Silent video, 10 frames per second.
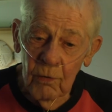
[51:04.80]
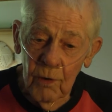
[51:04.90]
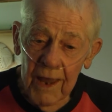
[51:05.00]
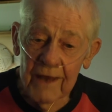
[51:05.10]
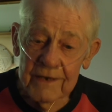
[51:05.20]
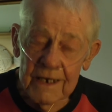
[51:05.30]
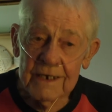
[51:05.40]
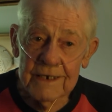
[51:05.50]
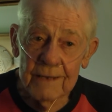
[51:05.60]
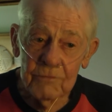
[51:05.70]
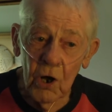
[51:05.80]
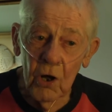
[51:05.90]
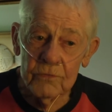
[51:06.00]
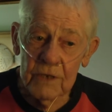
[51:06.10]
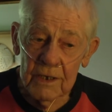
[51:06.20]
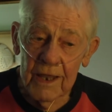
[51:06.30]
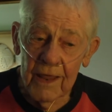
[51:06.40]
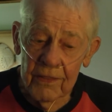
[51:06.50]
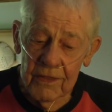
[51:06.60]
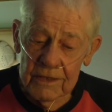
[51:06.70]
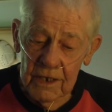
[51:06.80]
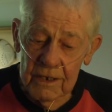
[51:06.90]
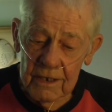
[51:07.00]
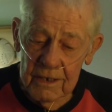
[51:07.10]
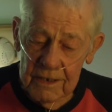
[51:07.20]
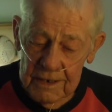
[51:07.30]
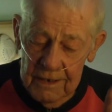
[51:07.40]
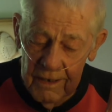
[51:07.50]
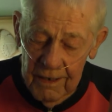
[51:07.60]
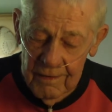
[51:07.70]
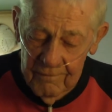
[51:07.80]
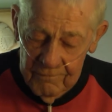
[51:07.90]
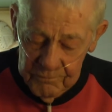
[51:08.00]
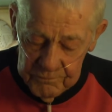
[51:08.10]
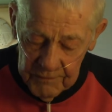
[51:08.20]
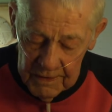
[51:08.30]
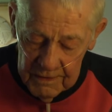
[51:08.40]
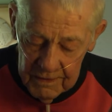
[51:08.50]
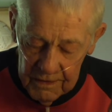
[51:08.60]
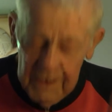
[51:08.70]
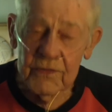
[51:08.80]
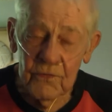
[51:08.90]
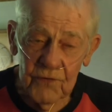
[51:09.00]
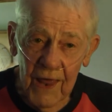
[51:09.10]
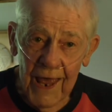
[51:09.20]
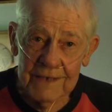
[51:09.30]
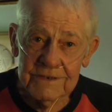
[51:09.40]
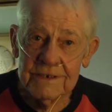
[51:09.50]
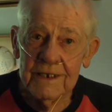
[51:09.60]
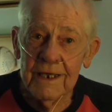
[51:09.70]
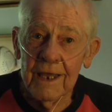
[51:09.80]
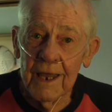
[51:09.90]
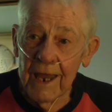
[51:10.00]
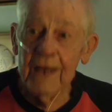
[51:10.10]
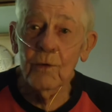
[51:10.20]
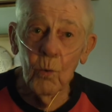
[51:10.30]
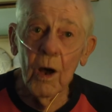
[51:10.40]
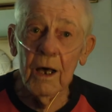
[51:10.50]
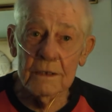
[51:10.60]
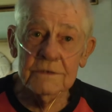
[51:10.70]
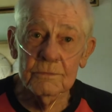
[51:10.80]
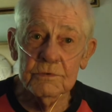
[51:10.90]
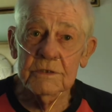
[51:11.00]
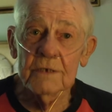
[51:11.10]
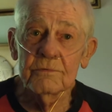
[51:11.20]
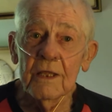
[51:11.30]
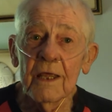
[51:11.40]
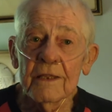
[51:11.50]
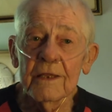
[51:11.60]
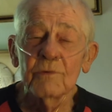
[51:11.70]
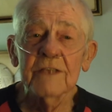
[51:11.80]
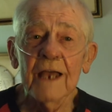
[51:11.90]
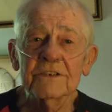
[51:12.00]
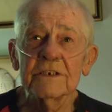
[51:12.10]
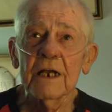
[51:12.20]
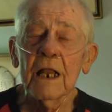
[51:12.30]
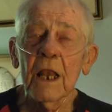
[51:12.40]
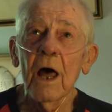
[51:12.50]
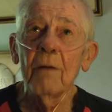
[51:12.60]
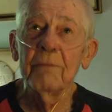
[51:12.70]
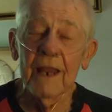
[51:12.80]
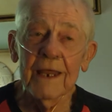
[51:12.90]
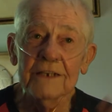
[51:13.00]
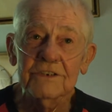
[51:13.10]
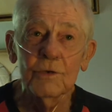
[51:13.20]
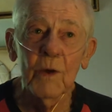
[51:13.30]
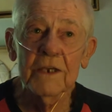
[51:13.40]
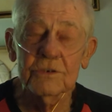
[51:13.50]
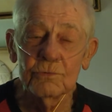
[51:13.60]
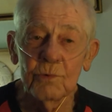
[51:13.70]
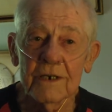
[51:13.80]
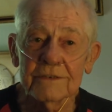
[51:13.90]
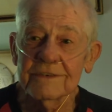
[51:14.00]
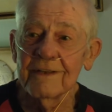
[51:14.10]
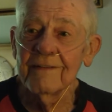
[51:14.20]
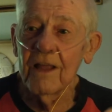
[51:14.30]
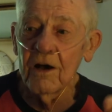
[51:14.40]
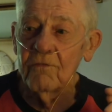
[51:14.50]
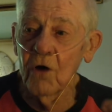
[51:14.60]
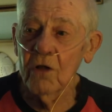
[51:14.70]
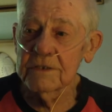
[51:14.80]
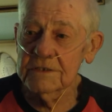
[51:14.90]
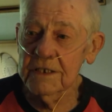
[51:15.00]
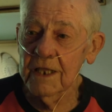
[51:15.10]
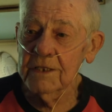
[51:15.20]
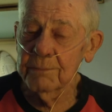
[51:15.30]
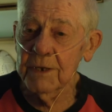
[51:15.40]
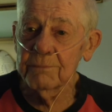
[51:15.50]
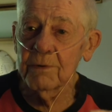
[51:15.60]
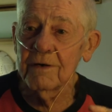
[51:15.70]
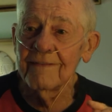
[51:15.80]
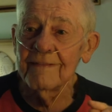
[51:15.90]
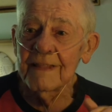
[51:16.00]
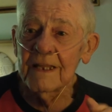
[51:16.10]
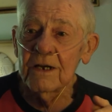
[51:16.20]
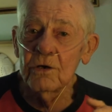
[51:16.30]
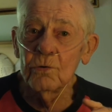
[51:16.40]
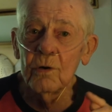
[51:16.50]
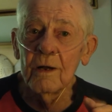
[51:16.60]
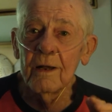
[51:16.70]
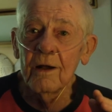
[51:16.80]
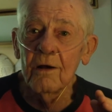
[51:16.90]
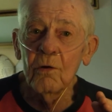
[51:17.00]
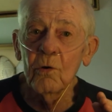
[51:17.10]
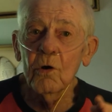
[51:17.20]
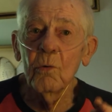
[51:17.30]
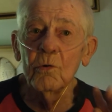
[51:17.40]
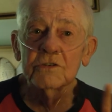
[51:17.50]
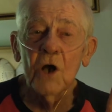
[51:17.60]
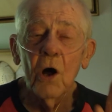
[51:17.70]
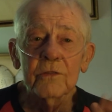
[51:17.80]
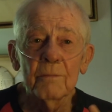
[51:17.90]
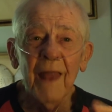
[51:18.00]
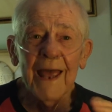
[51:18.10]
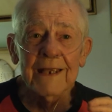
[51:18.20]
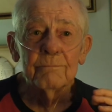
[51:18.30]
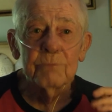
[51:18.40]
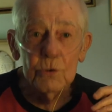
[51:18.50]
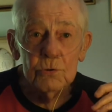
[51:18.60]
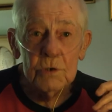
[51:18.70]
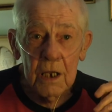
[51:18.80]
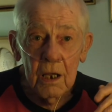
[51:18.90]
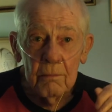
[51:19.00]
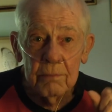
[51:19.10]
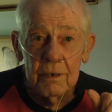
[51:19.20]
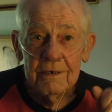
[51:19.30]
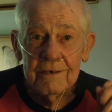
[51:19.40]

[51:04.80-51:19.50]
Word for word: had a nickname called the Le the, the Leather Flats, and it was. It was, it was. There was actually a club that I actually went to once of all these leather people, who, who was called the Black and Blue Club,